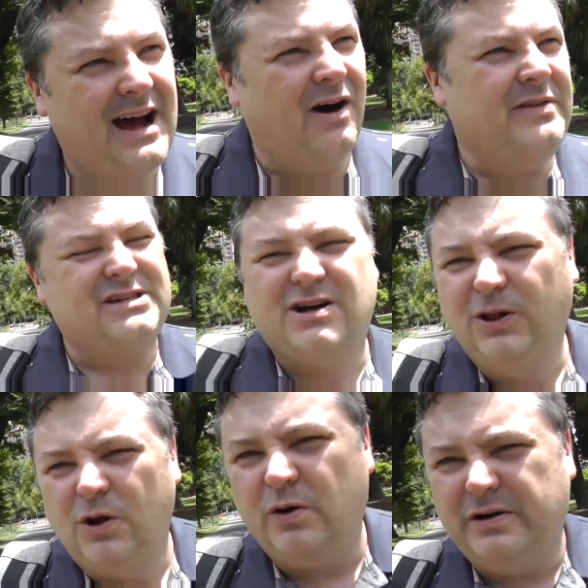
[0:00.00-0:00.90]
On this
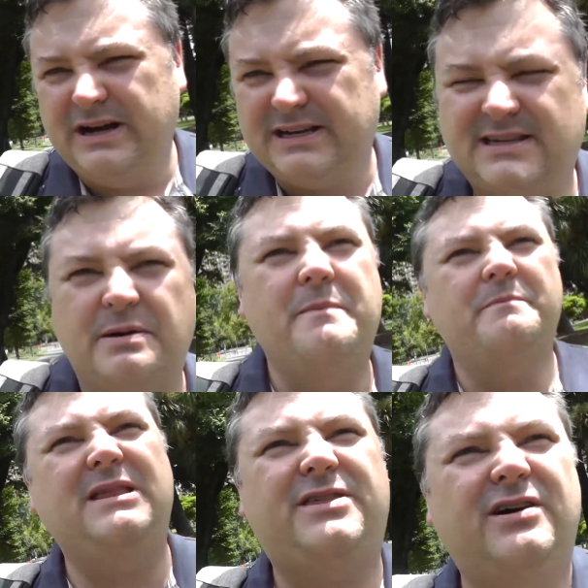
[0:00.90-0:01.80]
glorious
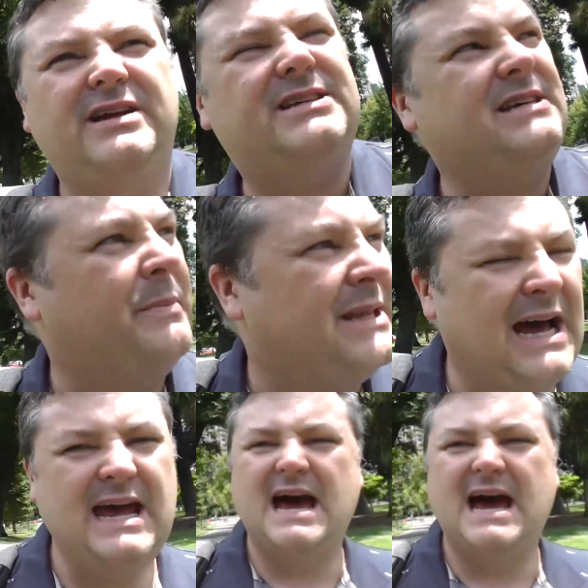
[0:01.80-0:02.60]
mid-30s summer day,